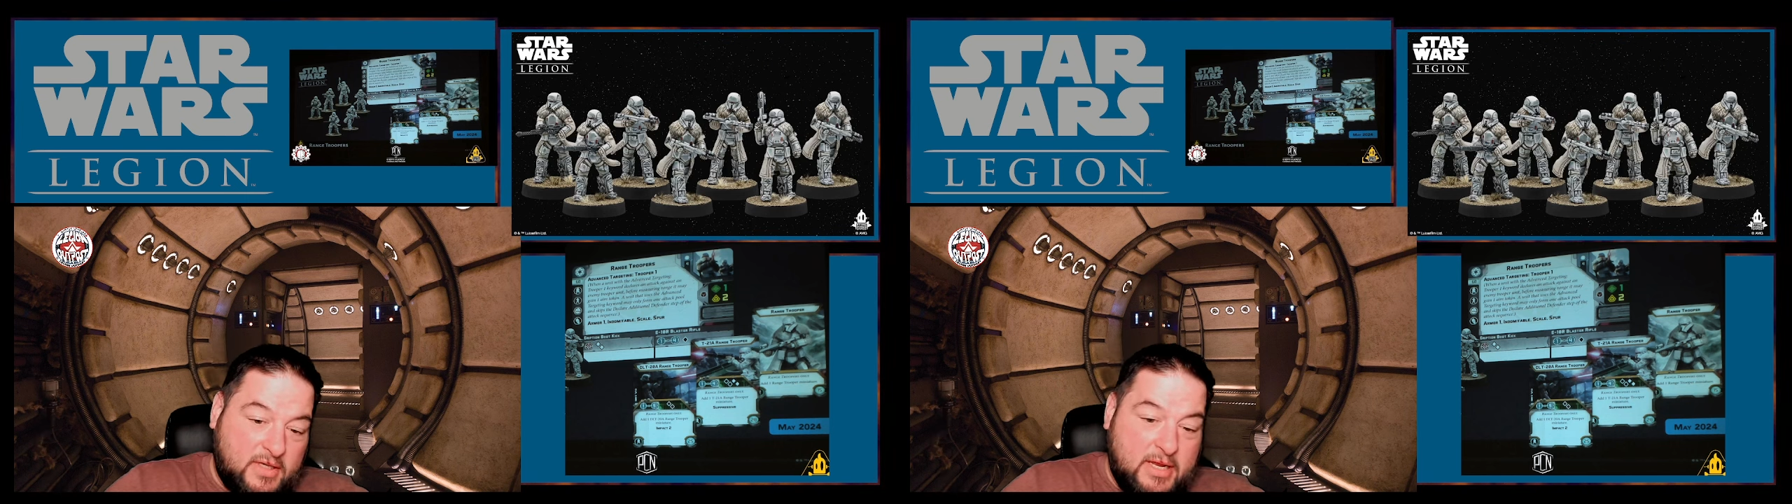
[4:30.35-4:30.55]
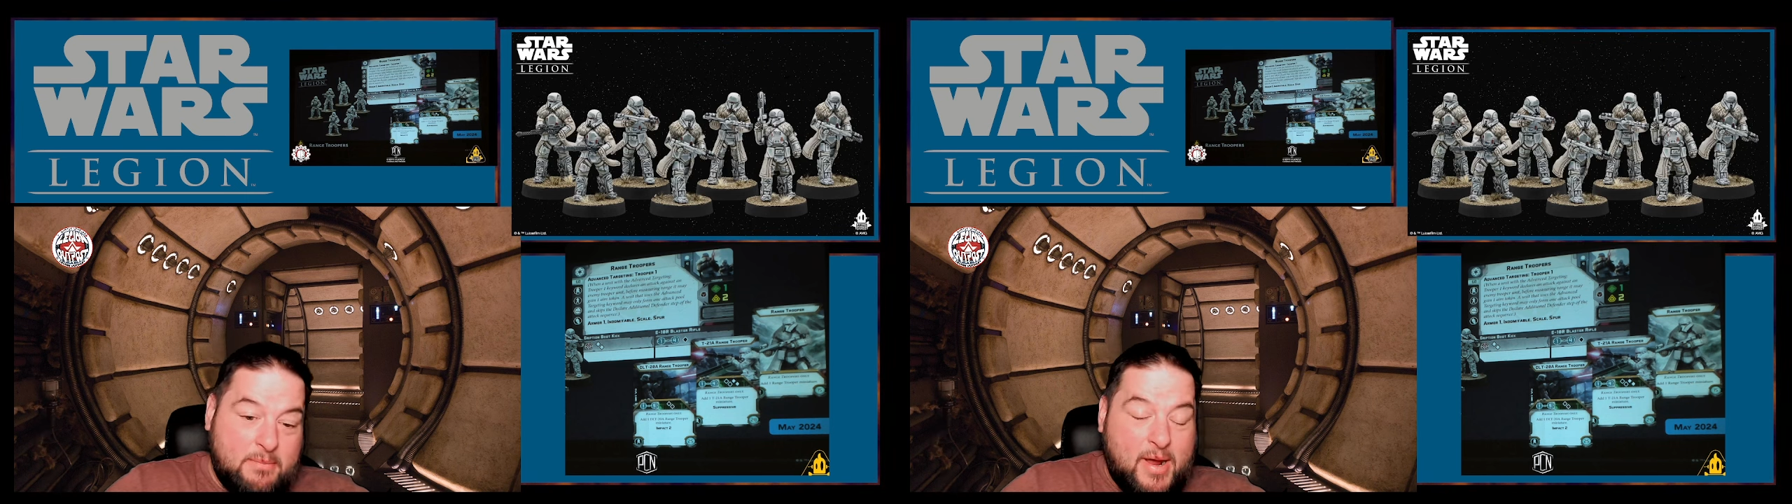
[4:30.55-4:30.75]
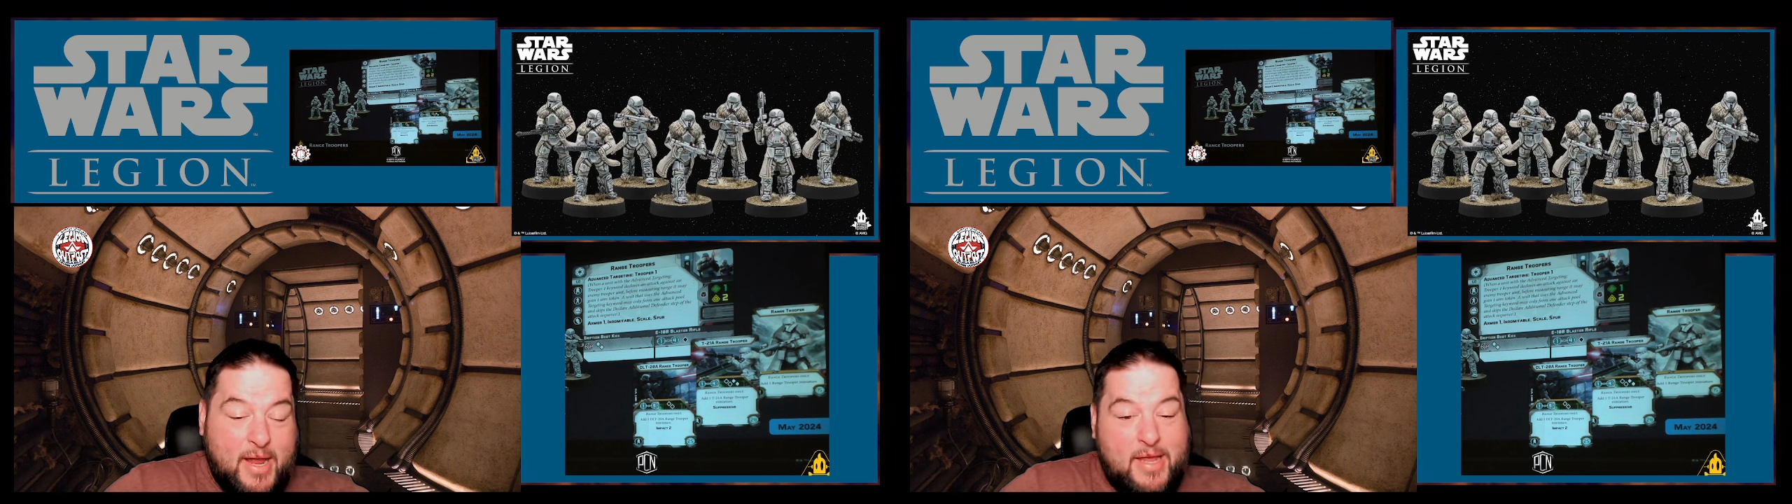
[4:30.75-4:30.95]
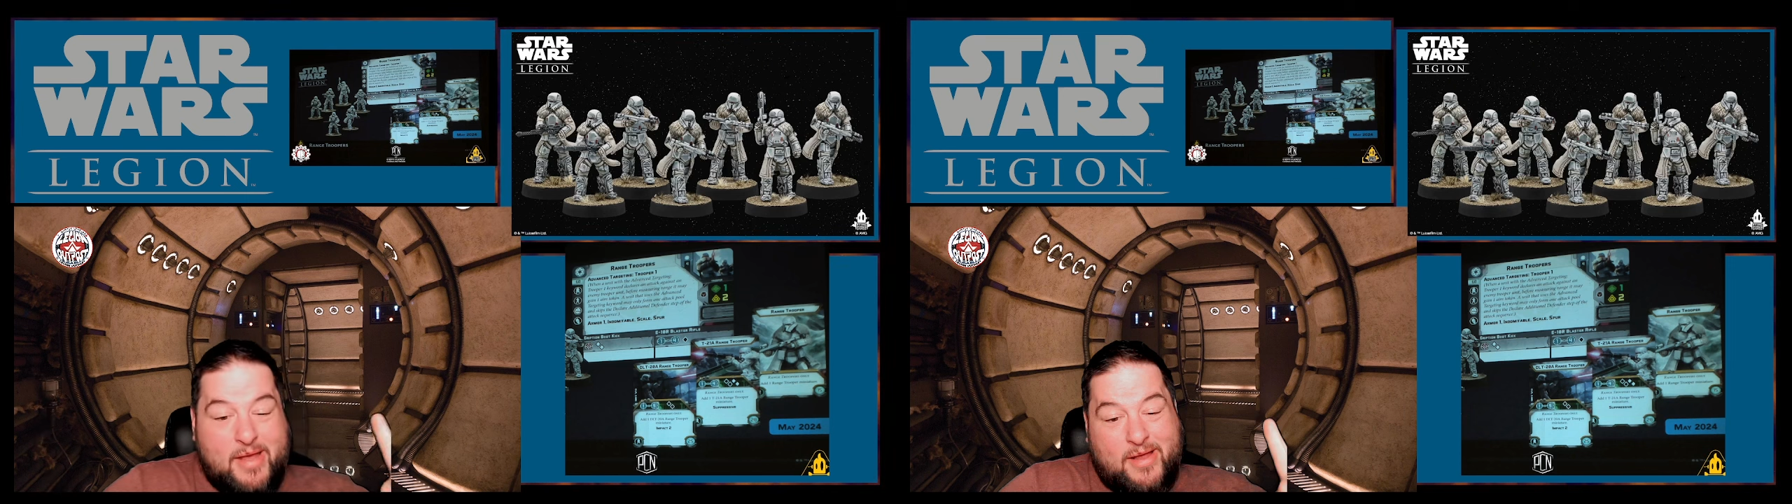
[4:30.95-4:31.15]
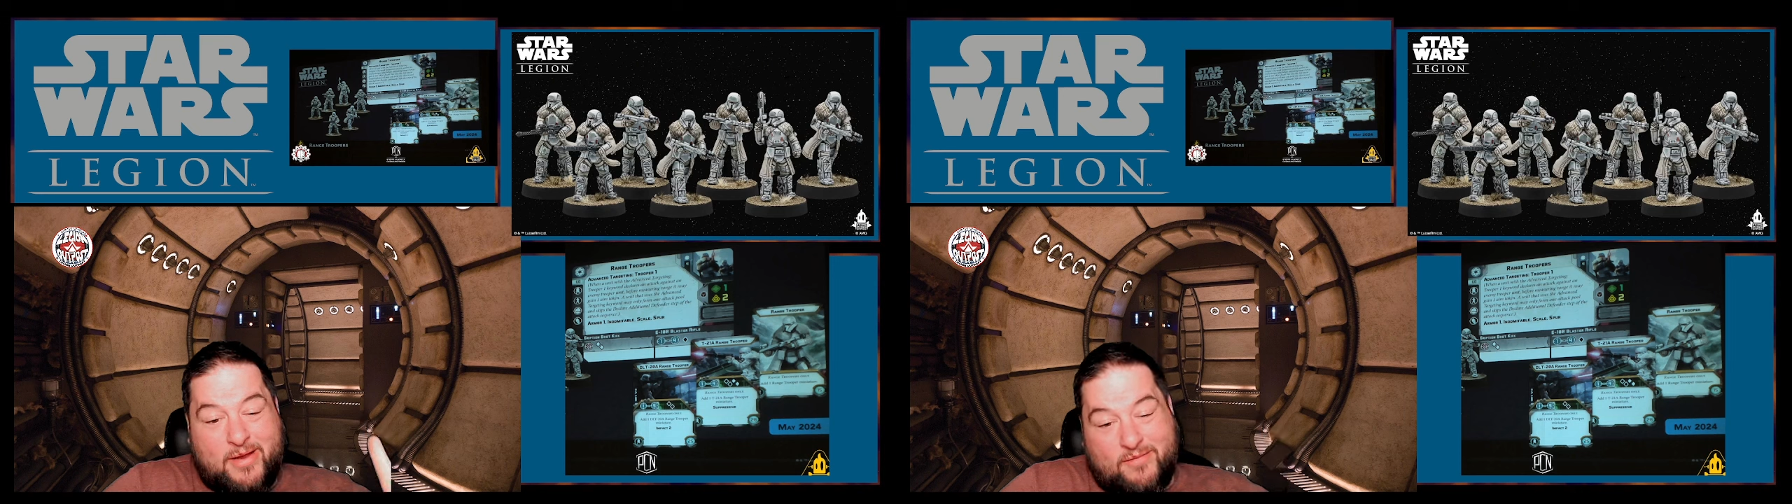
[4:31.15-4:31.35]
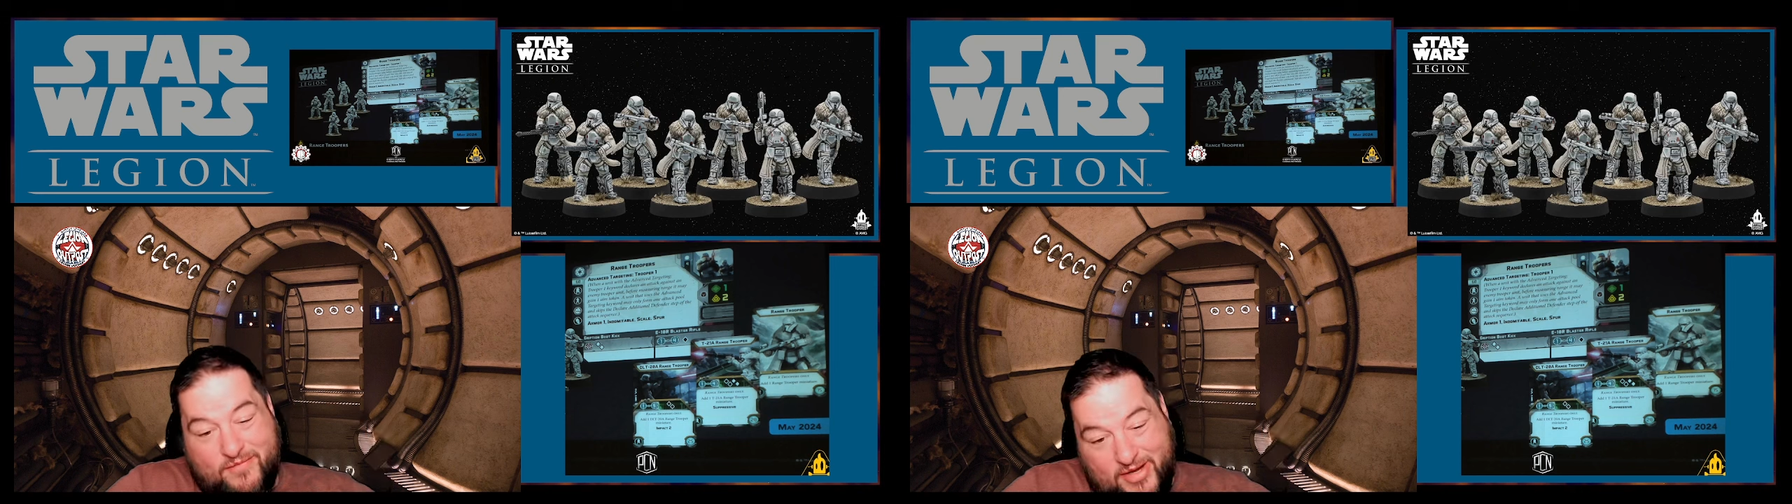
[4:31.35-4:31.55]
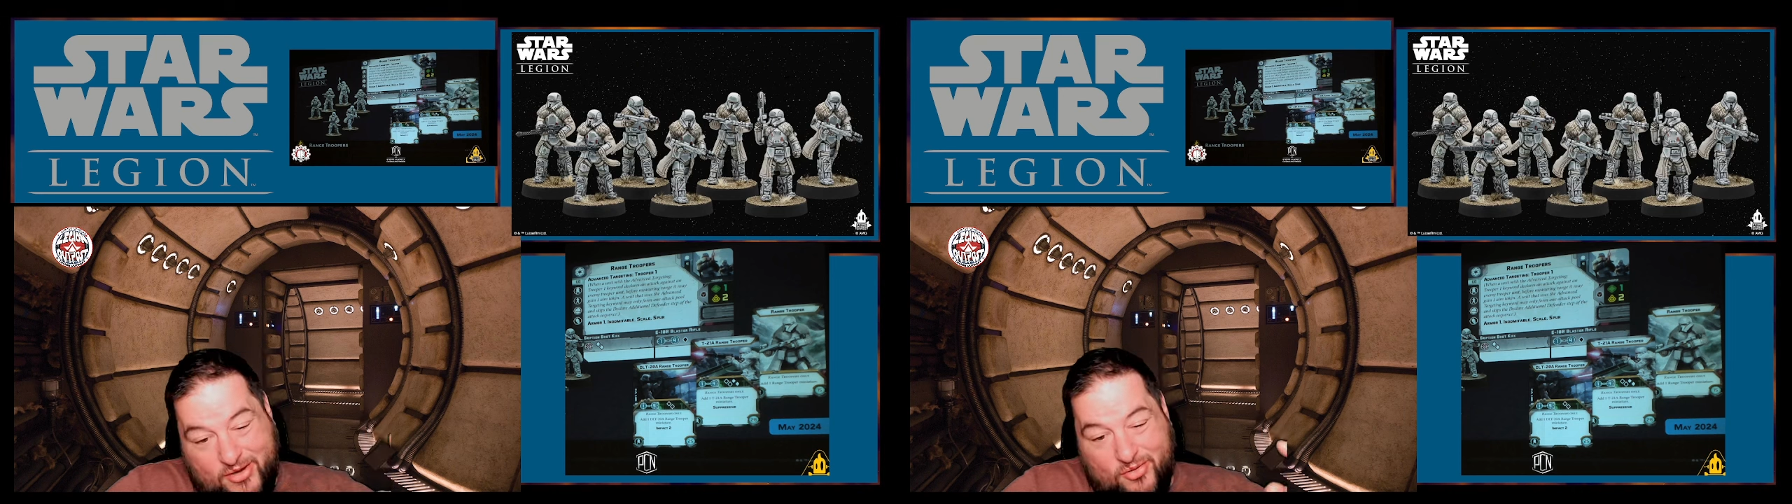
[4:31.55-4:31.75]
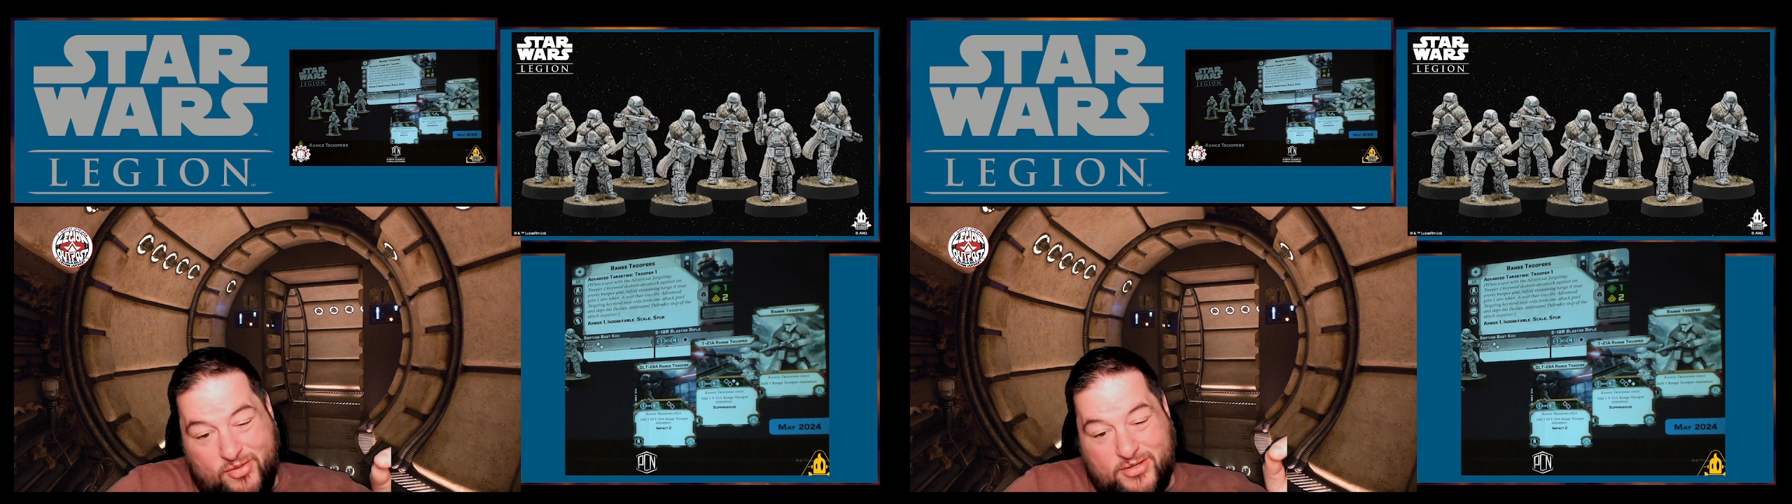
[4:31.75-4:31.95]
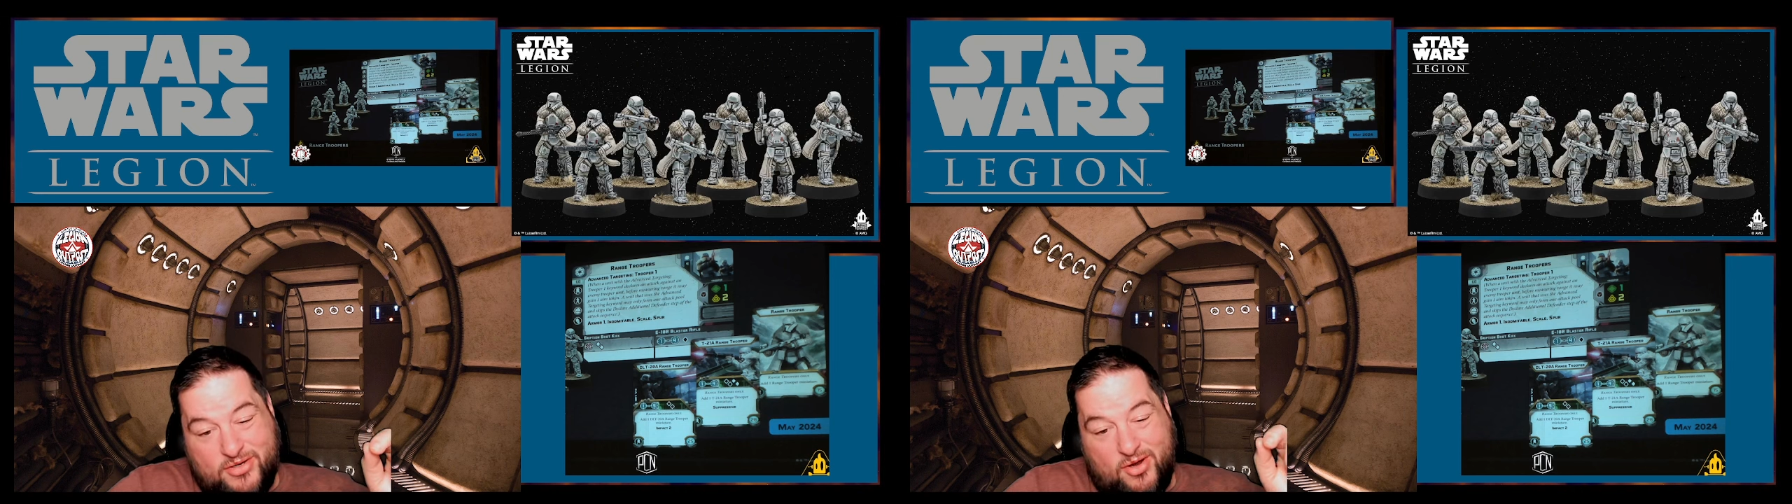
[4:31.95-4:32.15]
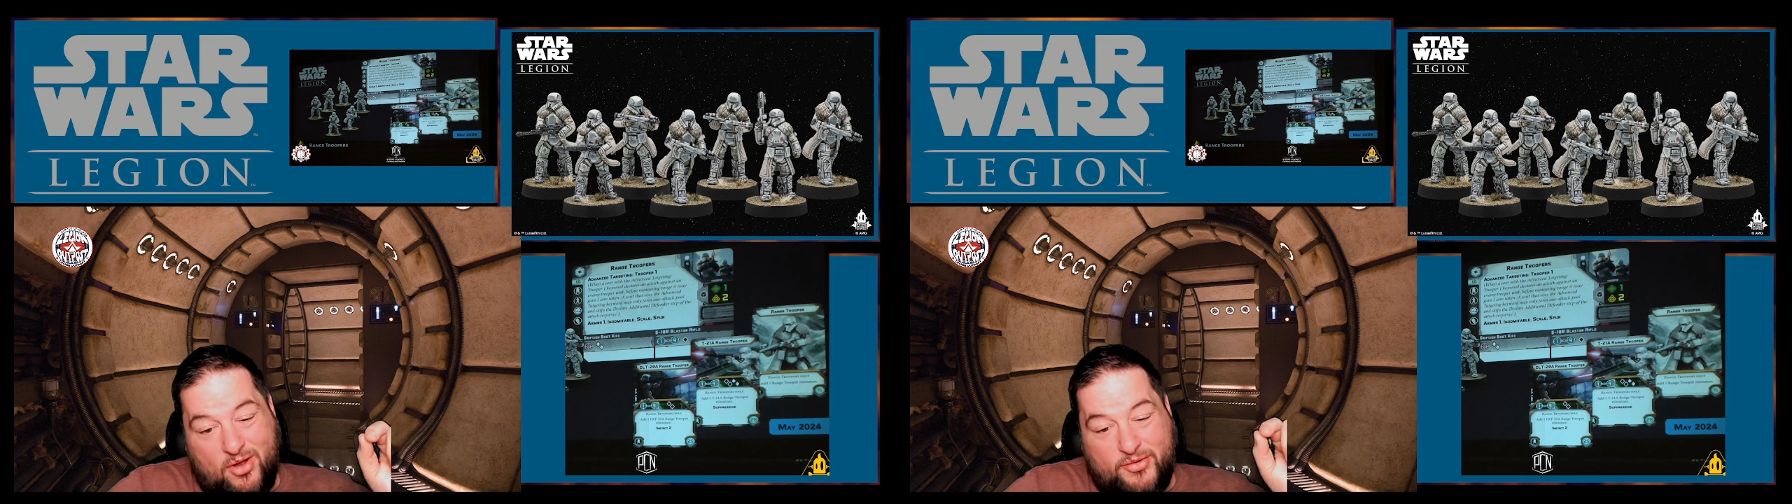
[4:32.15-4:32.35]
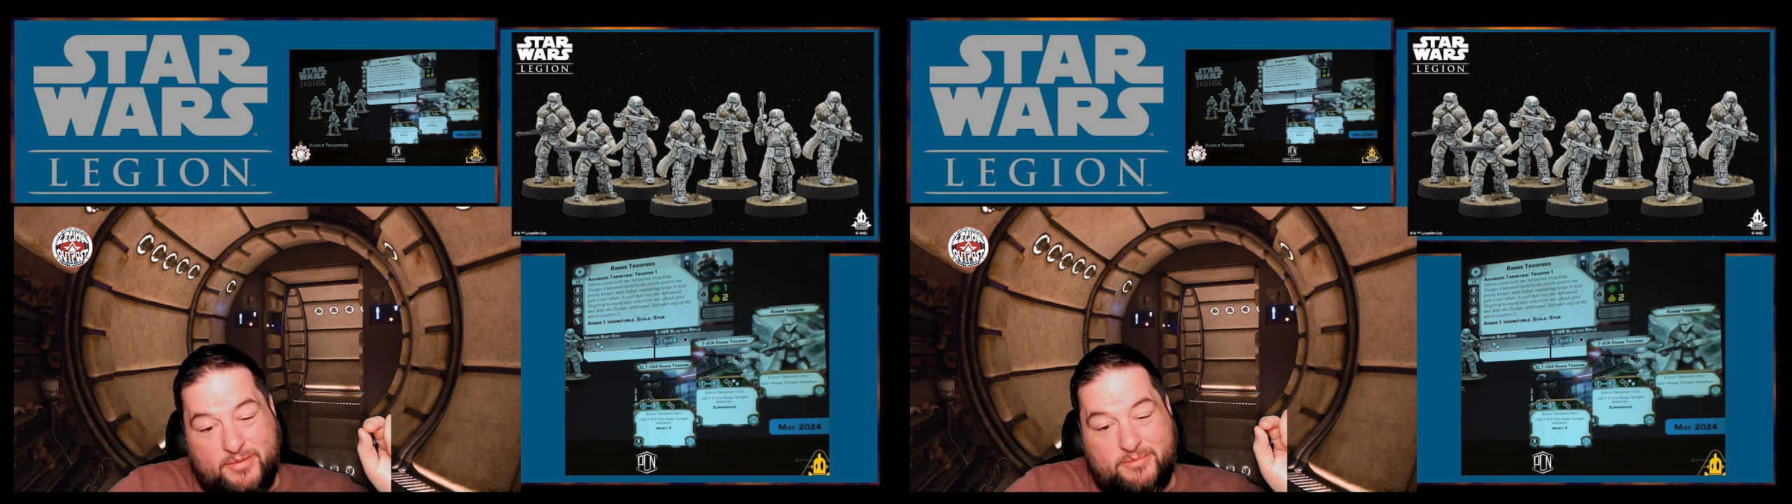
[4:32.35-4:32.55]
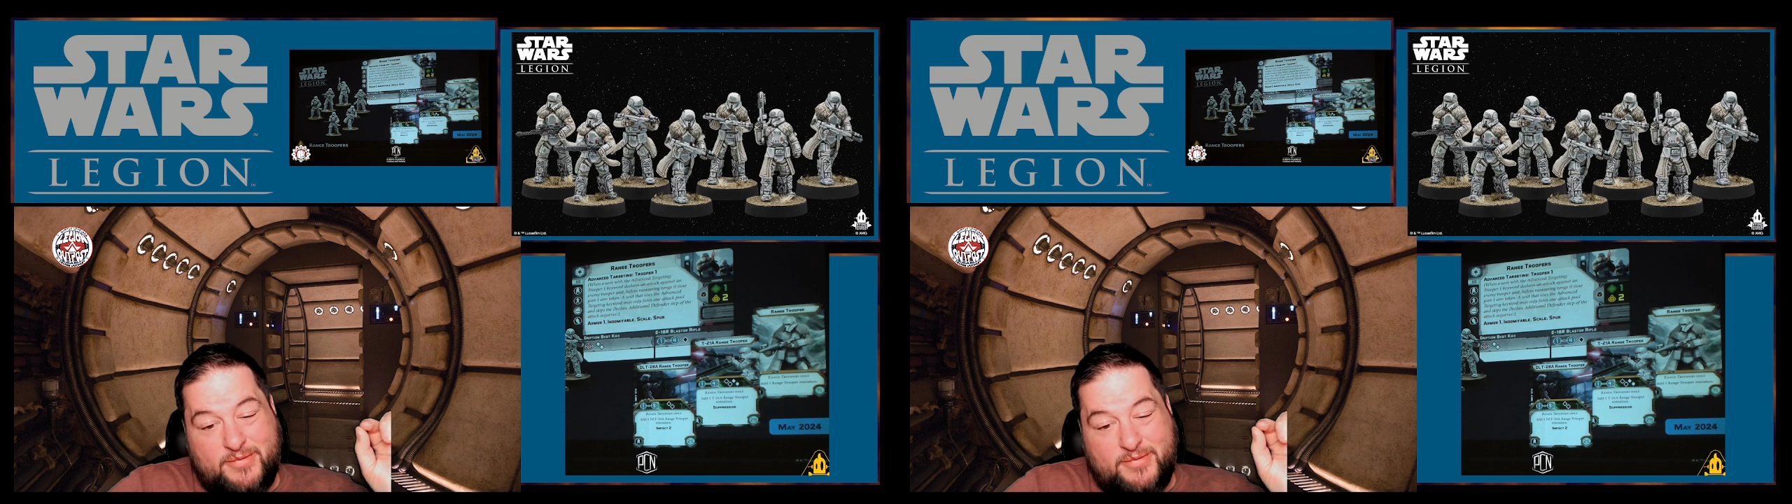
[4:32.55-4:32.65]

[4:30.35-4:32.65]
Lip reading: in my video that's called